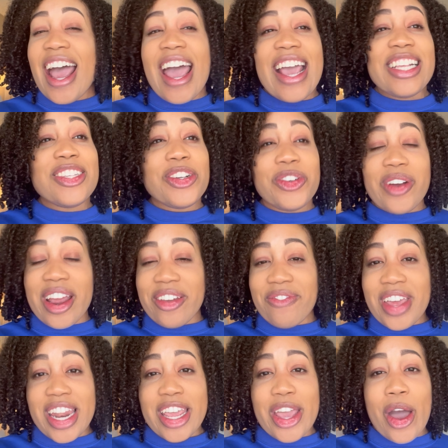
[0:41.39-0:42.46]
It's a great
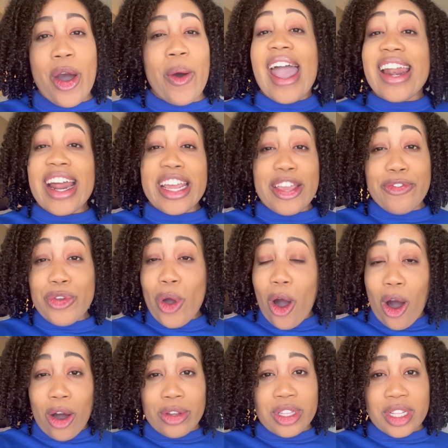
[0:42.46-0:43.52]
video and I give you
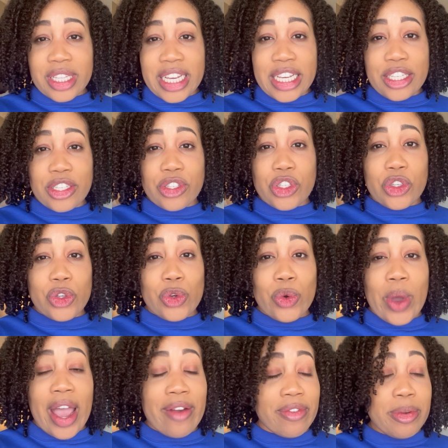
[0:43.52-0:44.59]
all the links to
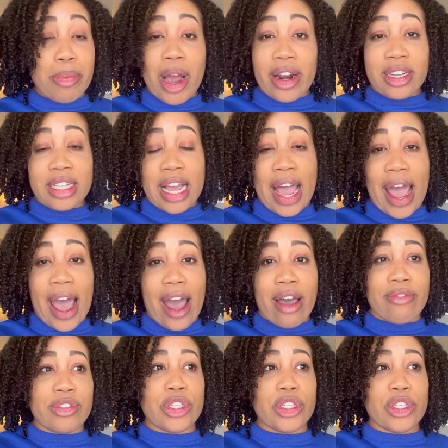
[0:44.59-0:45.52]
every product I have,